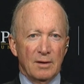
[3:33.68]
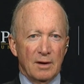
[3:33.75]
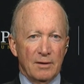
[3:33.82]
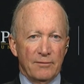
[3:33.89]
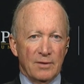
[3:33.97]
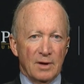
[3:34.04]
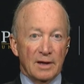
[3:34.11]

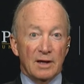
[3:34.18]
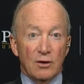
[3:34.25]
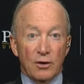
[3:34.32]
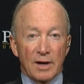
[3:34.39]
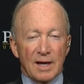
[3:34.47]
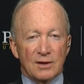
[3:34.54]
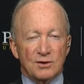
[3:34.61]
of uh,
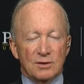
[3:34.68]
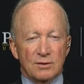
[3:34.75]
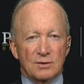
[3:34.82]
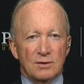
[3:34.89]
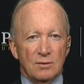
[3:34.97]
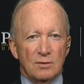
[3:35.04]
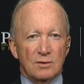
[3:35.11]

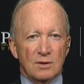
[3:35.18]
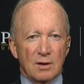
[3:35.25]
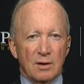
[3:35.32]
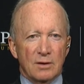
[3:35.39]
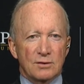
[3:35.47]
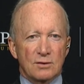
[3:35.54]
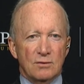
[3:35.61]
international students
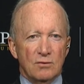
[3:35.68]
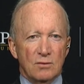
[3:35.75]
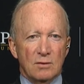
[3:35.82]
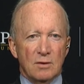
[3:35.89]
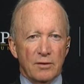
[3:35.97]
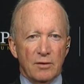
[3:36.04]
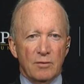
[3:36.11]
at our
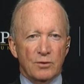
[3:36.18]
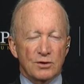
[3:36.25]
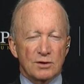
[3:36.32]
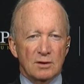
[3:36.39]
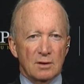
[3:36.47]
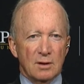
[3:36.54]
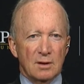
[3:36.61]
school, although we're mm
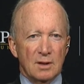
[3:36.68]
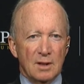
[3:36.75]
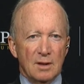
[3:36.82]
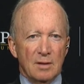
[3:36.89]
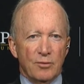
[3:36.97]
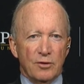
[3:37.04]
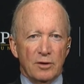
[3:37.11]
-hmm. still mm-hmm.
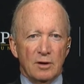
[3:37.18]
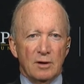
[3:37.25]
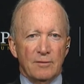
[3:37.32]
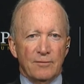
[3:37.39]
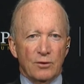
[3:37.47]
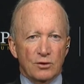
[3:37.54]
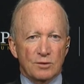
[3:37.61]
a pretty
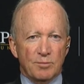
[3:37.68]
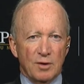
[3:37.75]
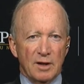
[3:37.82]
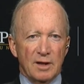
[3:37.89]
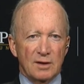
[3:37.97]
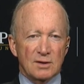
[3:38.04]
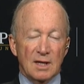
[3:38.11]
diverse
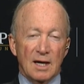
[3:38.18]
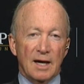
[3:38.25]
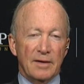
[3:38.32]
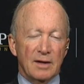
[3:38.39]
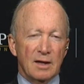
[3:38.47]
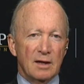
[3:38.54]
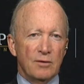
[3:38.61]
place.
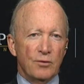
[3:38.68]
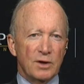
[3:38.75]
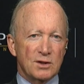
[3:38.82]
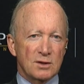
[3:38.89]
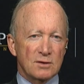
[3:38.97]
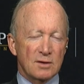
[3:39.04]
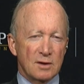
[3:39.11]
I think it
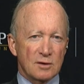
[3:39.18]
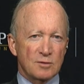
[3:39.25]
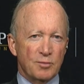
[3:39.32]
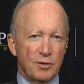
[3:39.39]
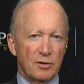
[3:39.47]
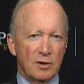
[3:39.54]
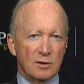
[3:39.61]
enriches the
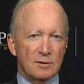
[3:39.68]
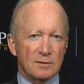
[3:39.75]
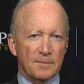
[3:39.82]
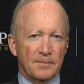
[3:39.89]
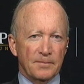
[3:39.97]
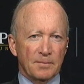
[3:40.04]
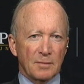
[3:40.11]

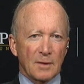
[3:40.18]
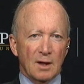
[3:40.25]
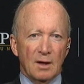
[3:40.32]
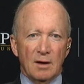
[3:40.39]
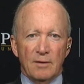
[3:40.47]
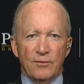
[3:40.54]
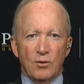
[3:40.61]
experience
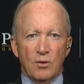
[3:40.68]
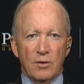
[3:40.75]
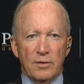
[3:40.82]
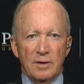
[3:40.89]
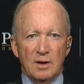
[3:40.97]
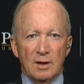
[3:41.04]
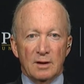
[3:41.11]
uh,
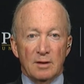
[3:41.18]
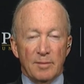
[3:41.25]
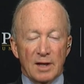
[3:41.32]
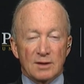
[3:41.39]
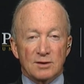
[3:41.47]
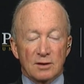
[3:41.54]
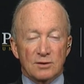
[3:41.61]
for the uh,
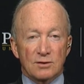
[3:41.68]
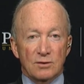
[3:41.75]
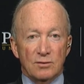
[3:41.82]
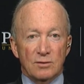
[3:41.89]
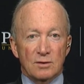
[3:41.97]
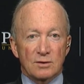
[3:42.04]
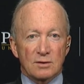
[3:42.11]
domestic
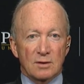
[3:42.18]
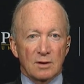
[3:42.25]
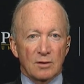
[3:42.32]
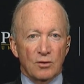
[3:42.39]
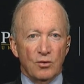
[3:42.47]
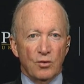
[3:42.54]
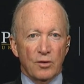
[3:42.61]
students uh,
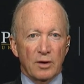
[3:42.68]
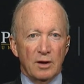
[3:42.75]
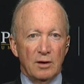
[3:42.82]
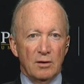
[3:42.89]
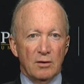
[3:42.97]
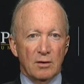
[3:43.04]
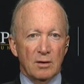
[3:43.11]
who are
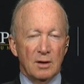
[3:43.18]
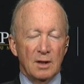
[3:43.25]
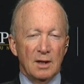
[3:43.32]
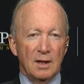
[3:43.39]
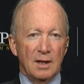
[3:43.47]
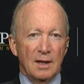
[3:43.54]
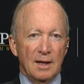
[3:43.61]
here.
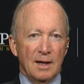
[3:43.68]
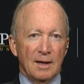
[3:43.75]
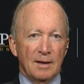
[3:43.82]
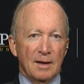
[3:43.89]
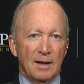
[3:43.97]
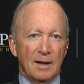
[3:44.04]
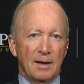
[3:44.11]

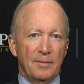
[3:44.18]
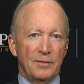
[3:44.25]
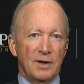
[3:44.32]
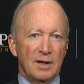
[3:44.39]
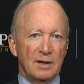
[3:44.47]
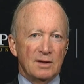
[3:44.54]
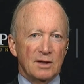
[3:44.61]

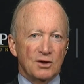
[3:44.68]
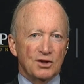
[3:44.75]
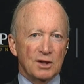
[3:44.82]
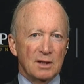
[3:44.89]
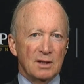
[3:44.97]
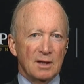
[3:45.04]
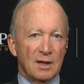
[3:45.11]
Um, in
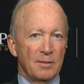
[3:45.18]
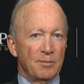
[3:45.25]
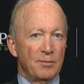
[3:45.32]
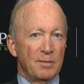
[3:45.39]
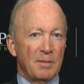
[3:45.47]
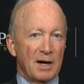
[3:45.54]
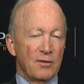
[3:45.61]
addition, uh,
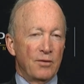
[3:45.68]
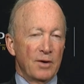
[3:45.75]
by the